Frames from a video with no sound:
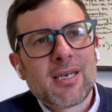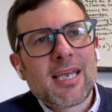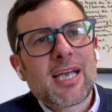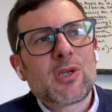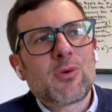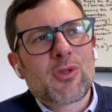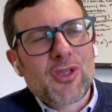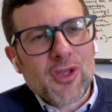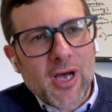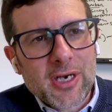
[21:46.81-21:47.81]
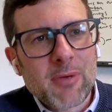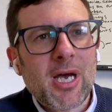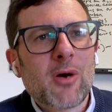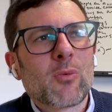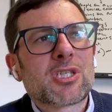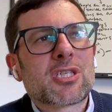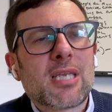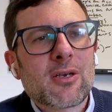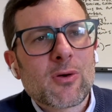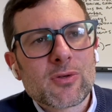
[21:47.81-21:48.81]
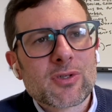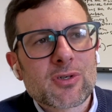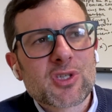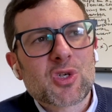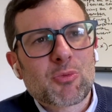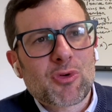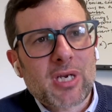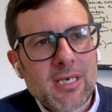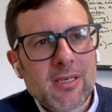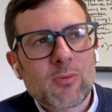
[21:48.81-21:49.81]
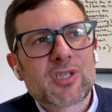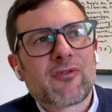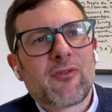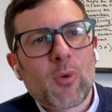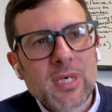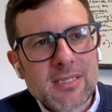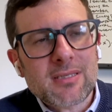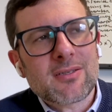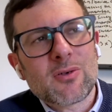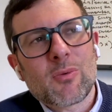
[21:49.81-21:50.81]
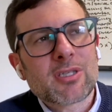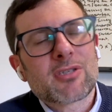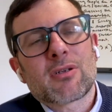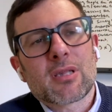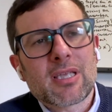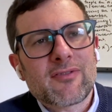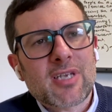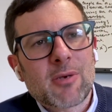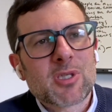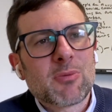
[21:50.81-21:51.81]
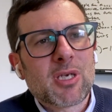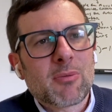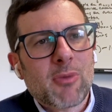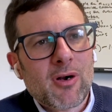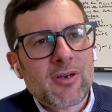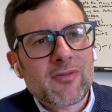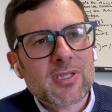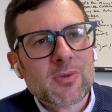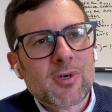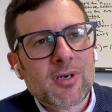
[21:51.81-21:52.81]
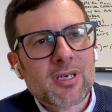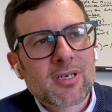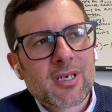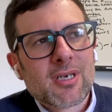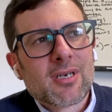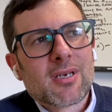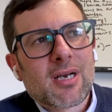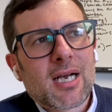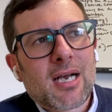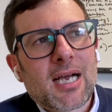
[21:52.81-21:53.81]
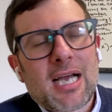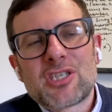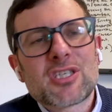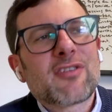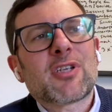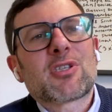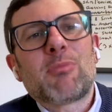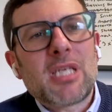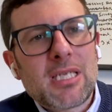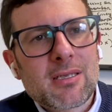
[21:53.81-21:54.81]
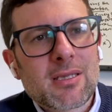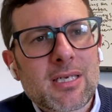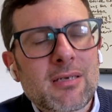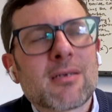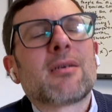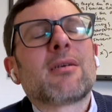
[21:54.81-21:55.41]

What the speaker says: how you thought about which stakeholders to bring in, which voices you wanted to lift up to be a part of this work. I just felt immediately